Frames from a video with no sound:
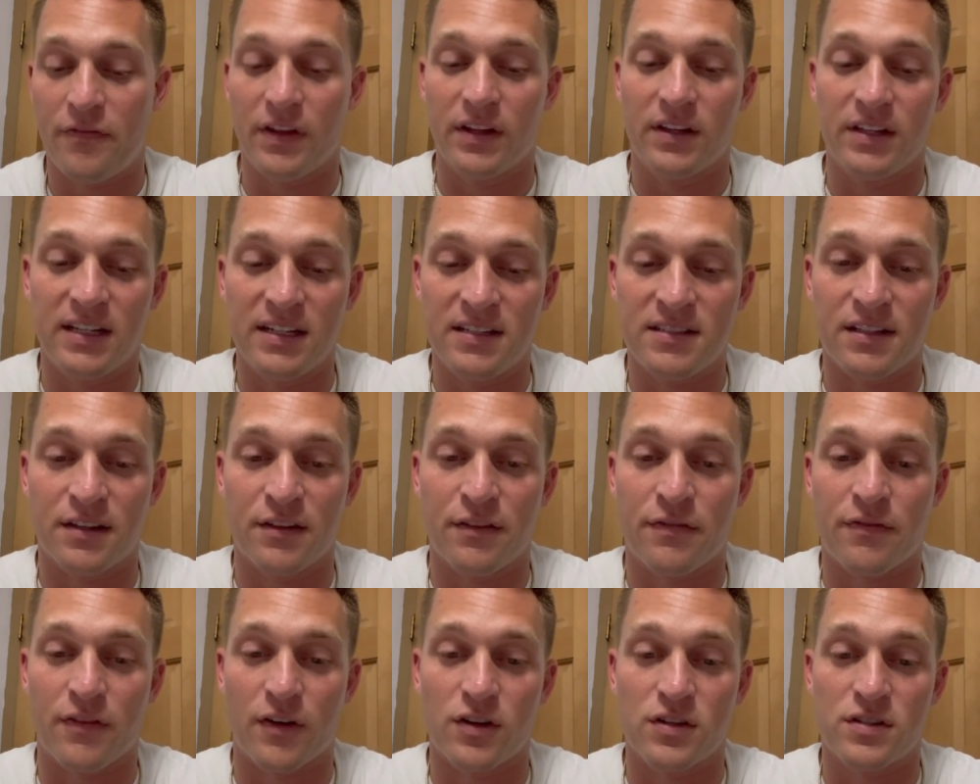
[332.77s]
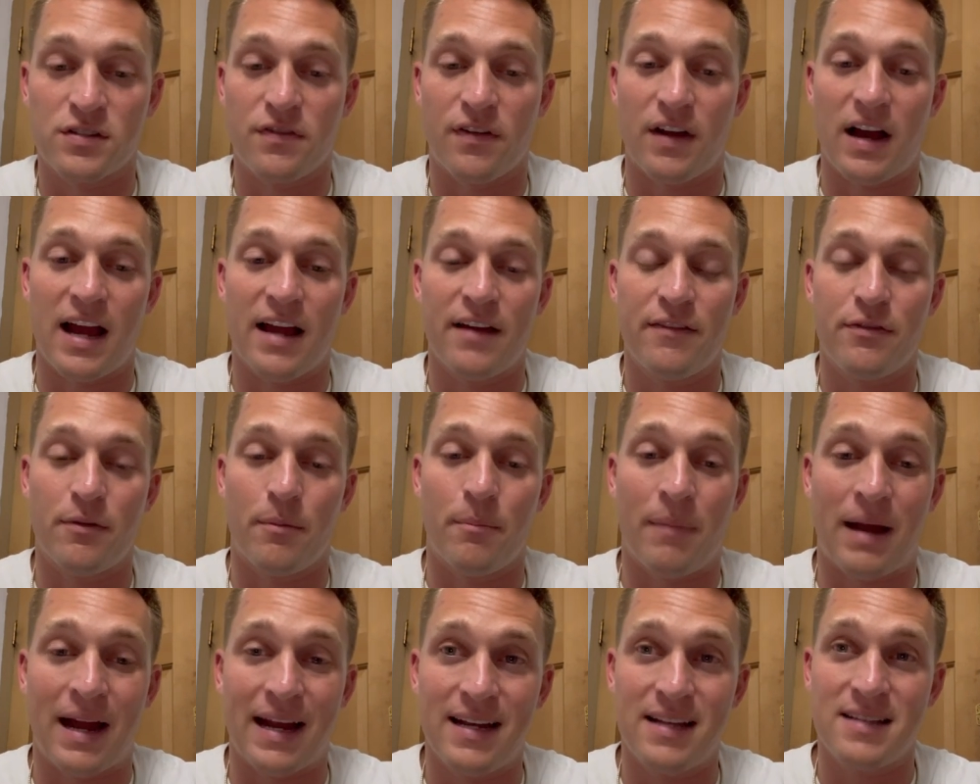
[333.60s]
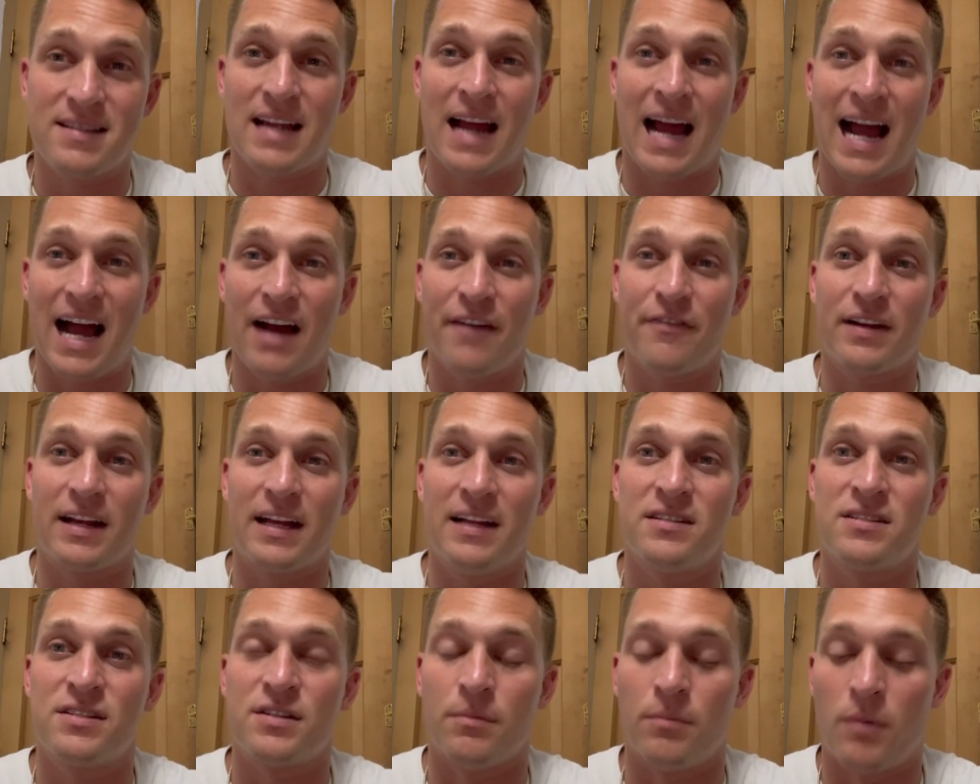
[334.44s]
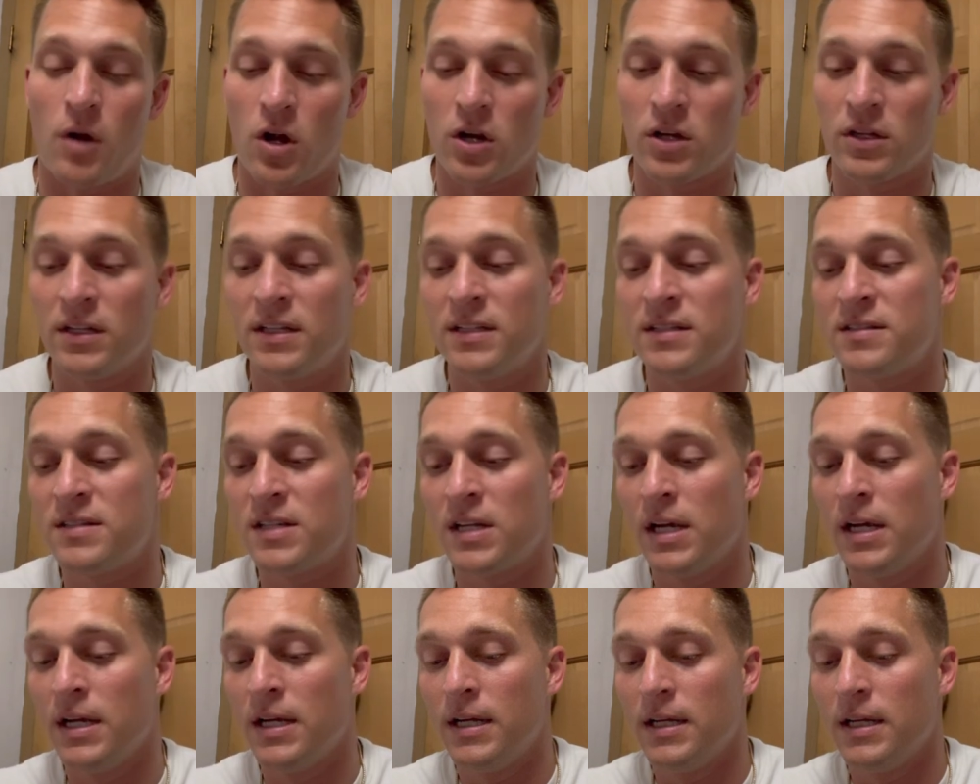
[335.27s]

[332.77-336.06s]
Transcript: Phillies in the first five minus a half against the Marlins.